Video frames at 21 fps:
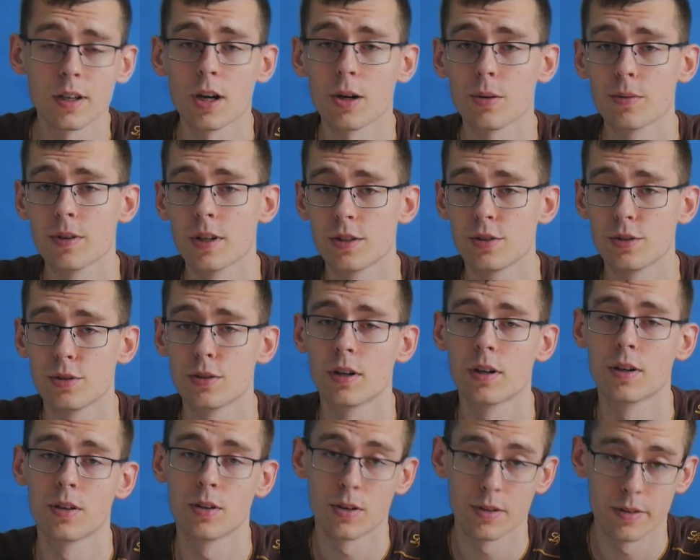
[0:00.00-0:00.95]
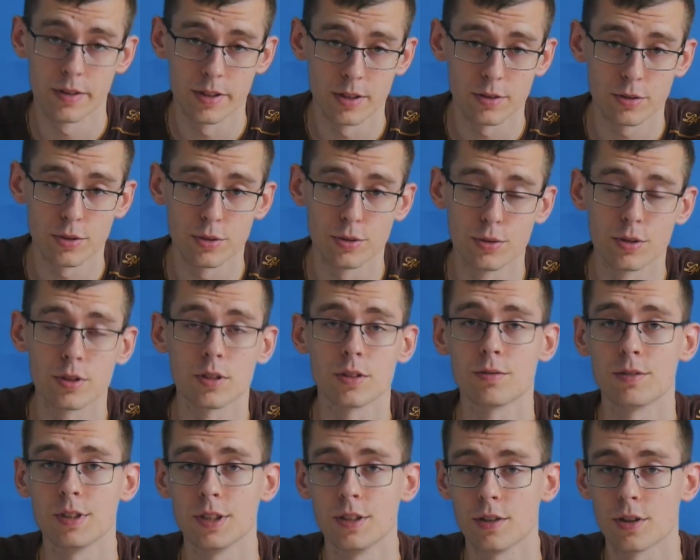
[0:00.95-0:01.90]
out that you are not that good
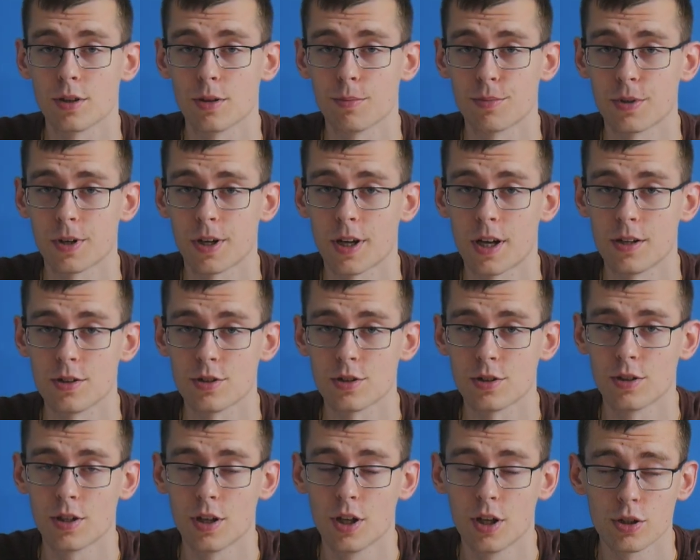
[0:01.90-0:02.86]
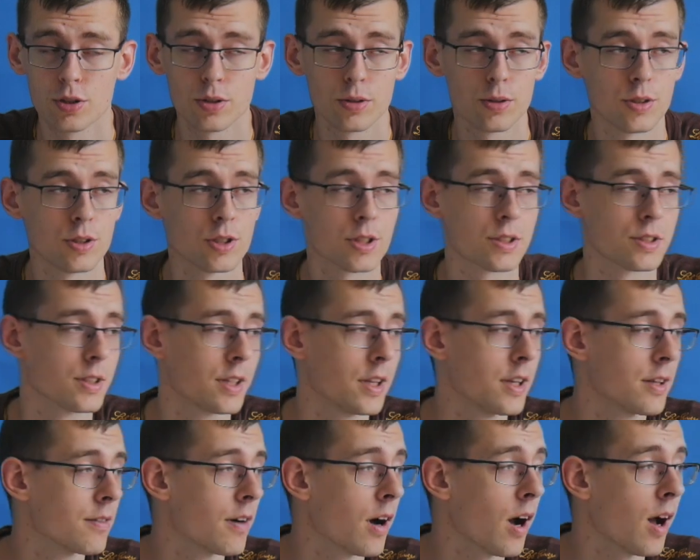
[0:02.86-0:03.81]
at reading comprehension? Should you just
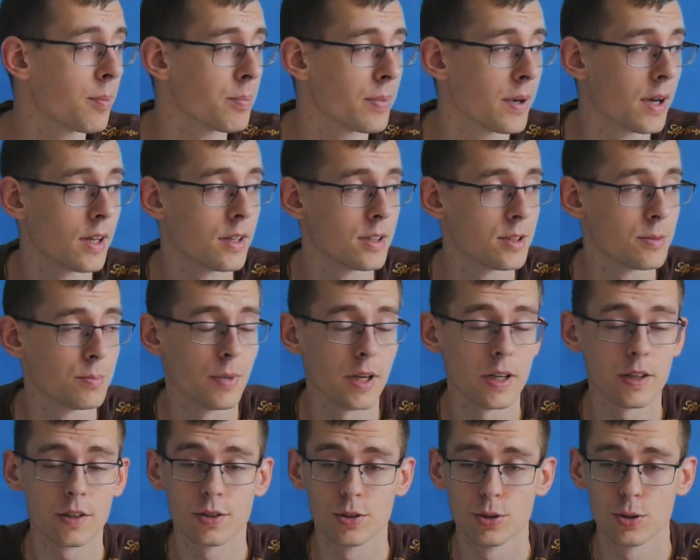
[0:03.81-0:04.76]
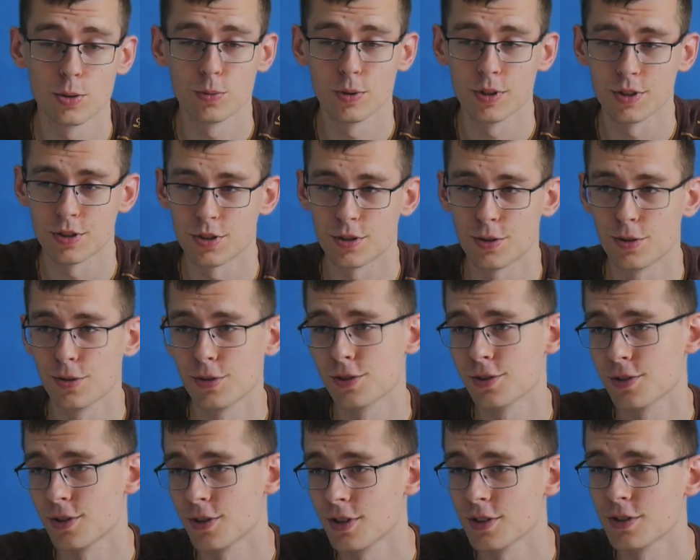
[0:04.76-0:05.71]
give up and make do with
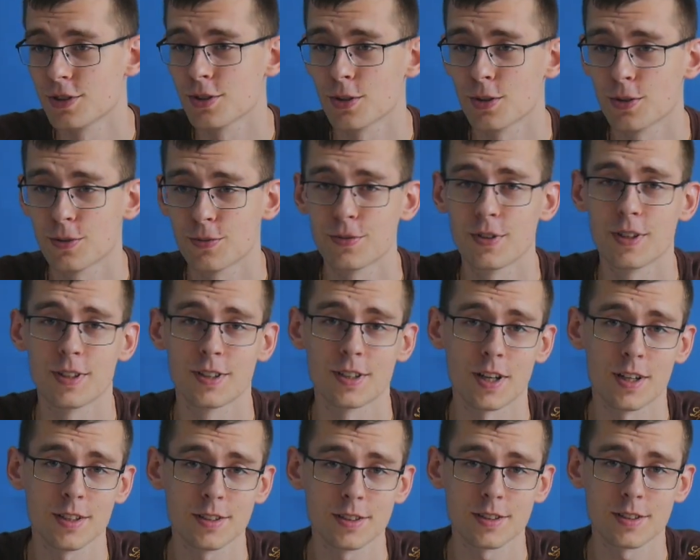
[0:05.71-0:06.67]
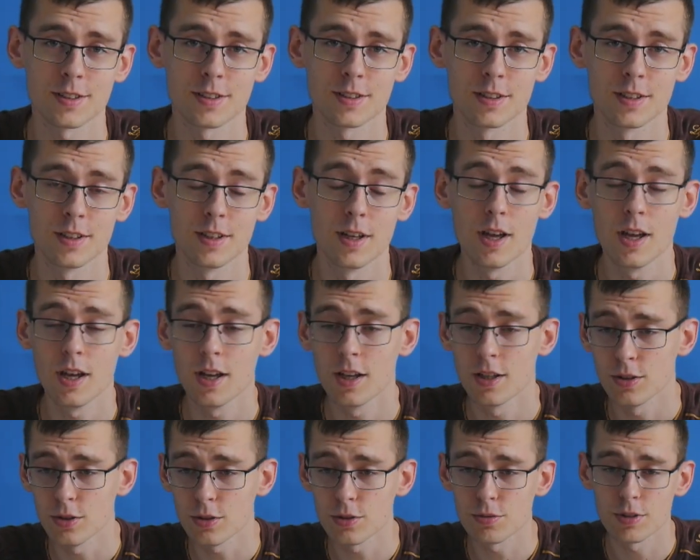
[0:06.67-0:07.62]
2/3 of the tasks?
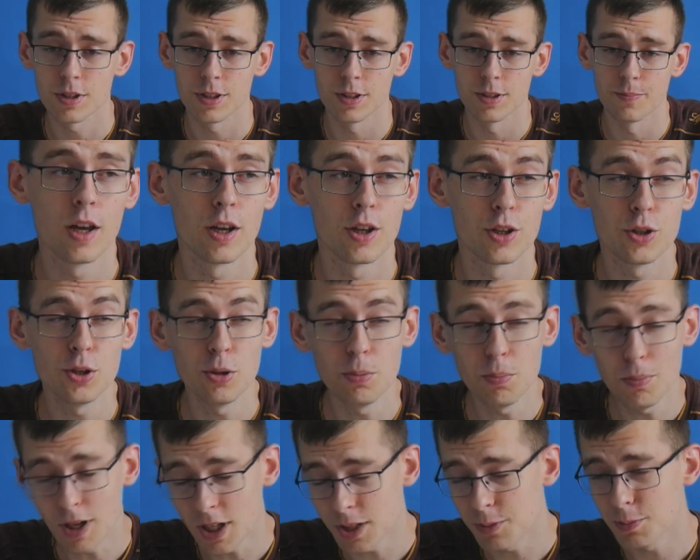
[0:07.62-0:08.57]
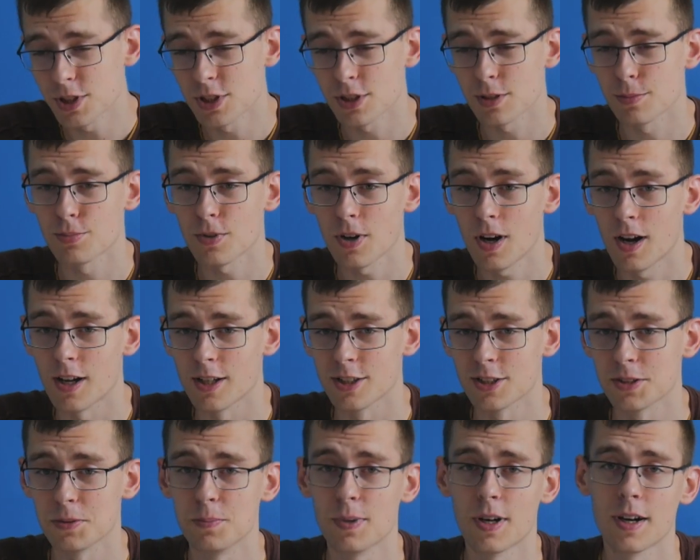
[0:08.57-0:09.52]
Not really. You might be
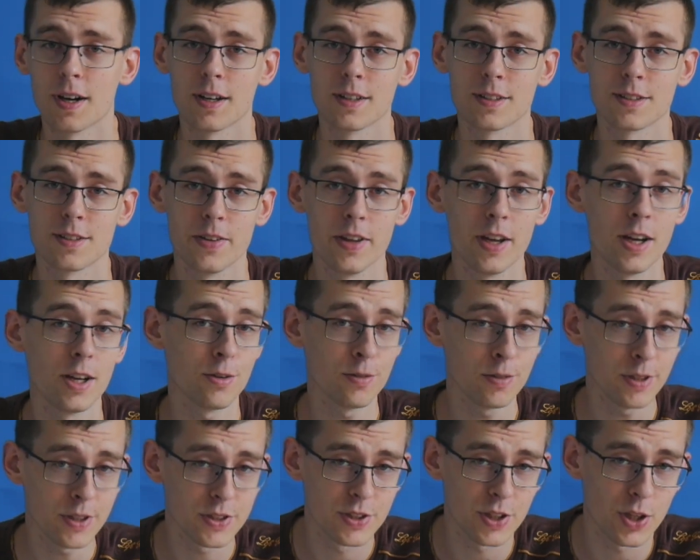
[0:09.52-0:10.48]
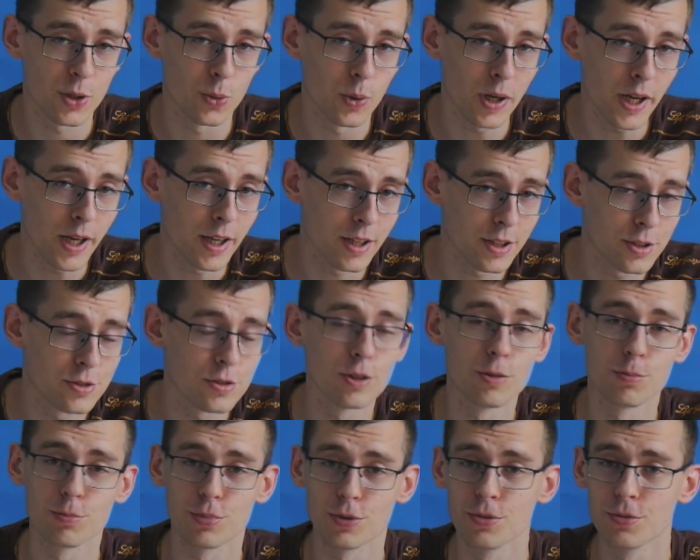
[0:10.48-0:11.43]
surprised, but there is a way to
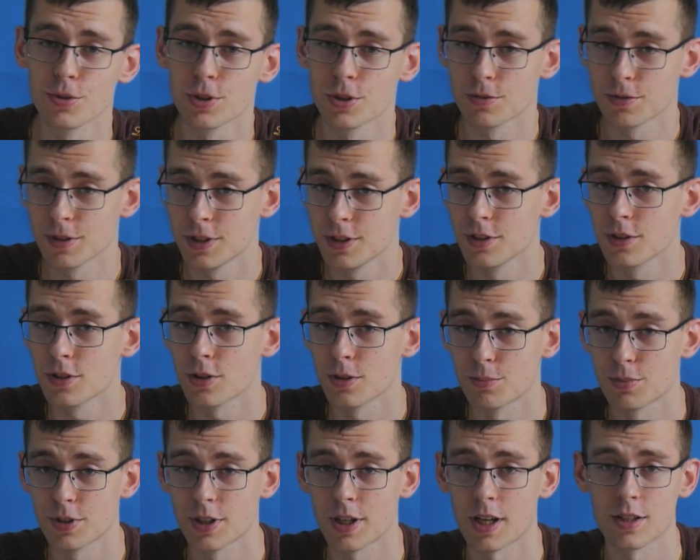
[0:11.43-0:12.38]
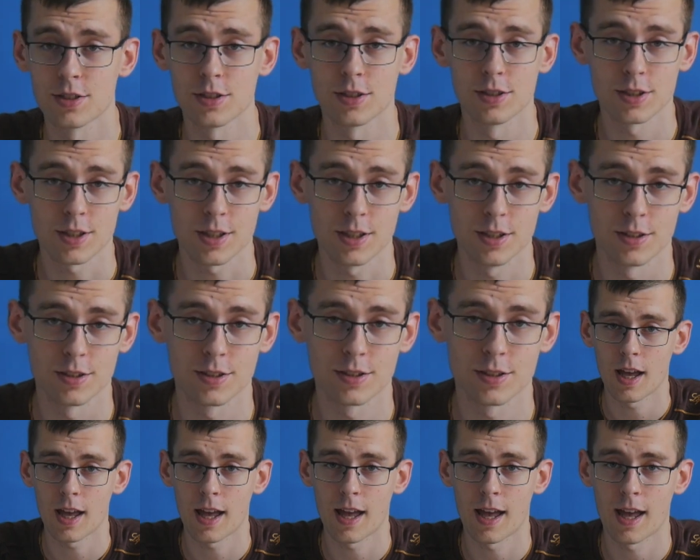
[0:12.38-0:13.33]
improve your reading comprehension
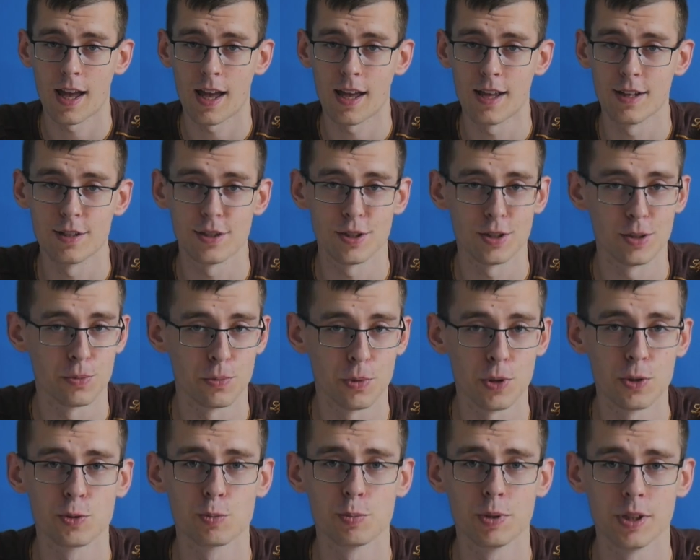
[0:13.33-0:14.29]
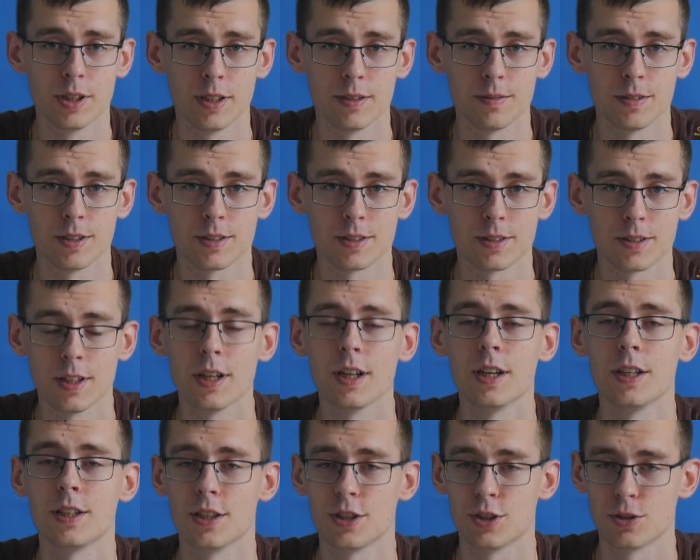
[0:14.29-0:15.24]
skills. And you won't believe it.
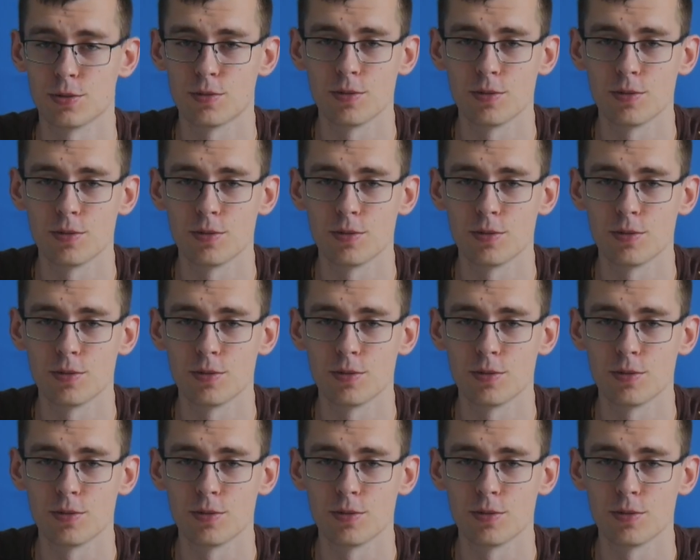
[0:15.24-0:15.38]
It is